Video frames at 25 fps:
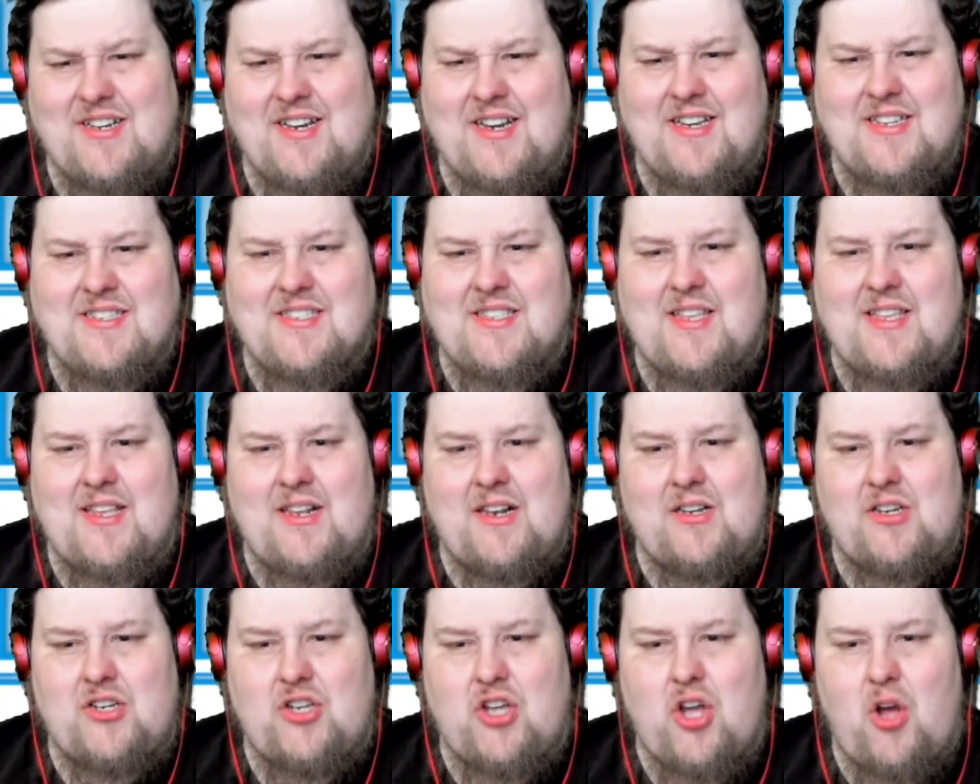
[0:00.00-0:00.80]
It is
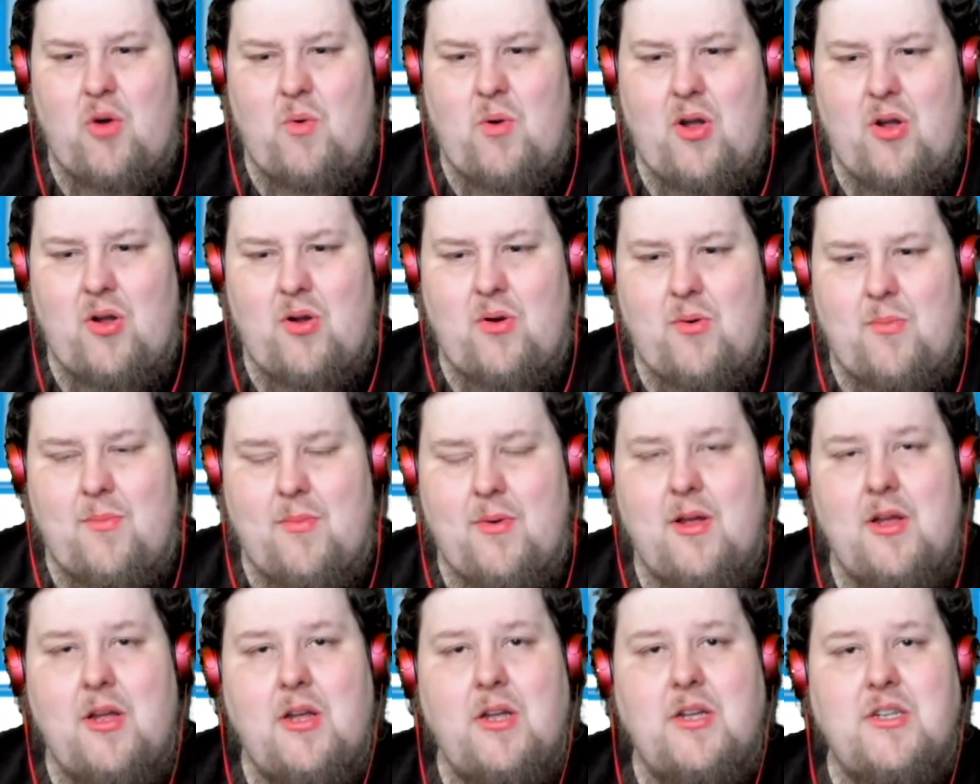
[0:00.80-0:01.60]
little go home
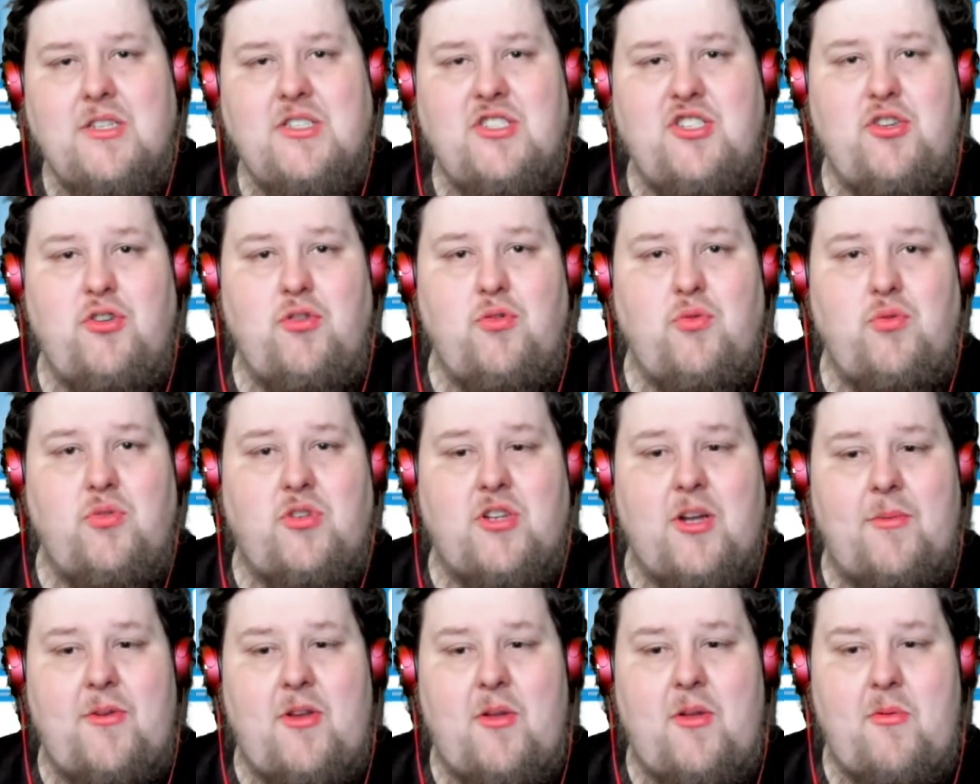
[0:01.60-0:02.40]
to
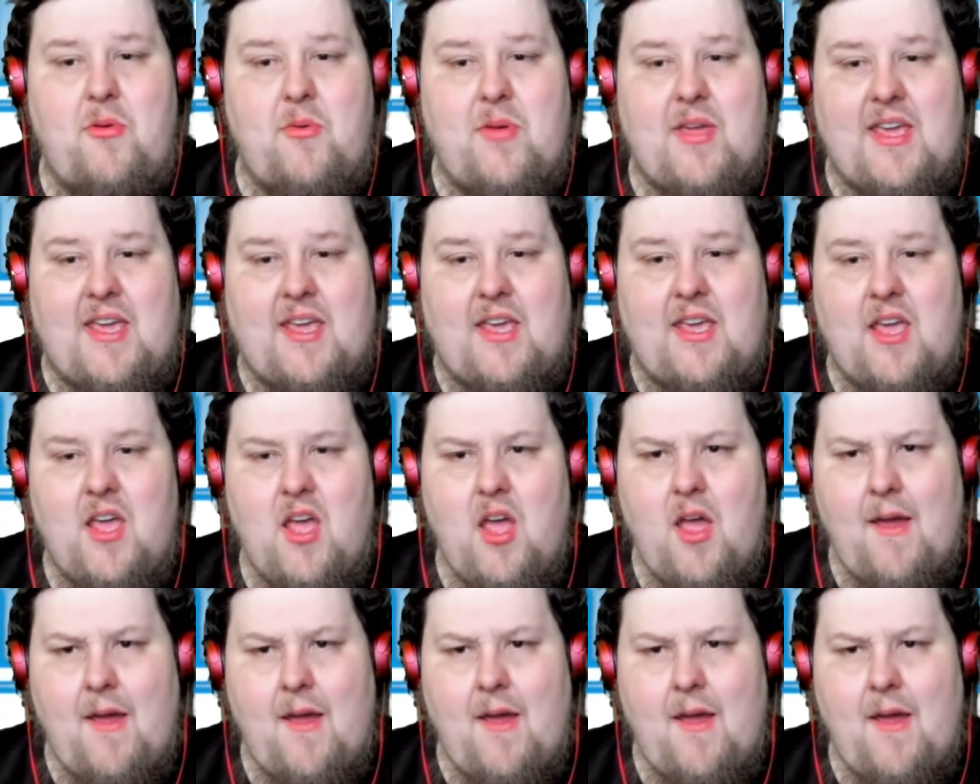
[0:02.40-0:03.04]
WWE